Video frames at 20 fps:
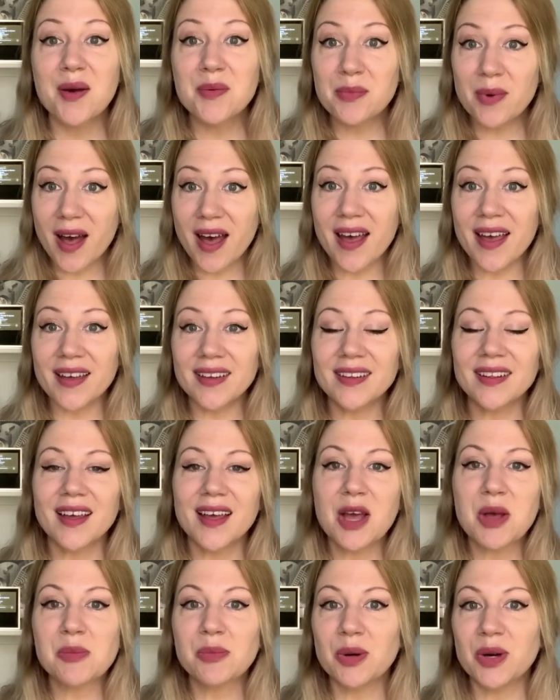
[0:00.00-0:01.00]
But
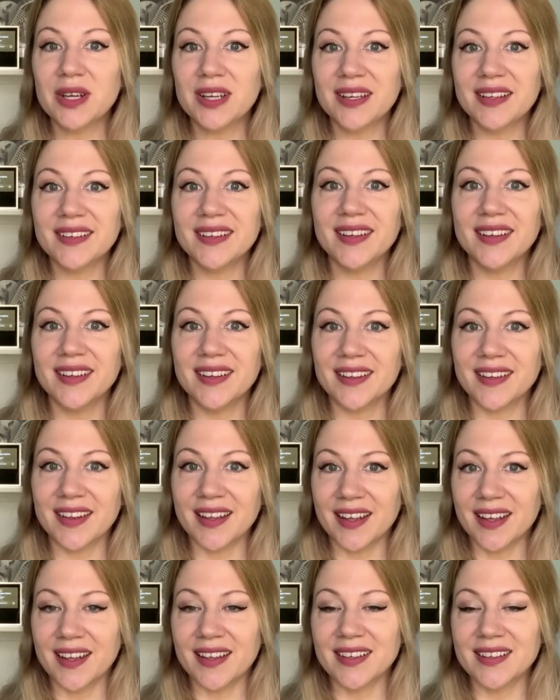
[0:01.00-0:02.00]
putting
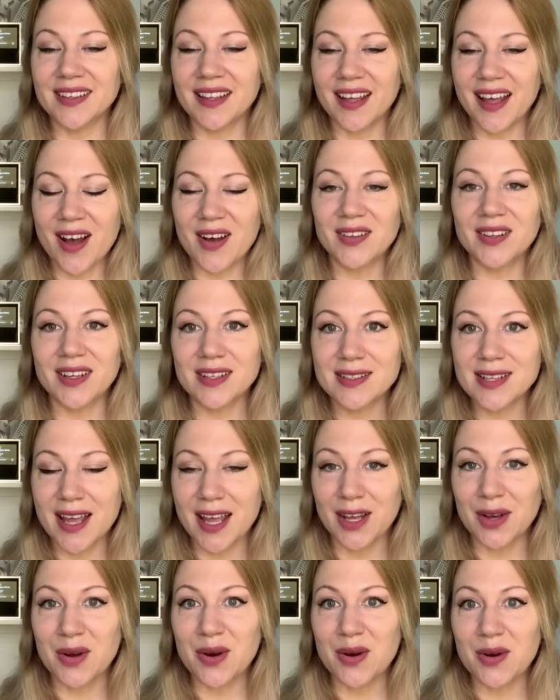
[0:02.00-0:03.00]
the outline
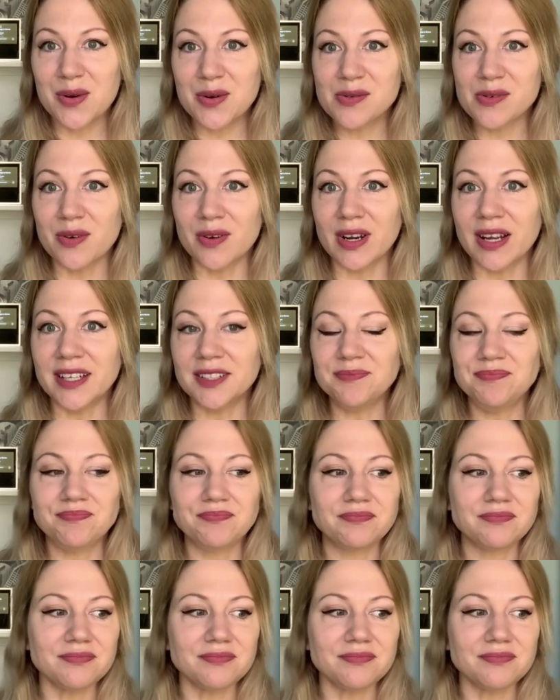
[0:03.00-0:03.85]
tank over it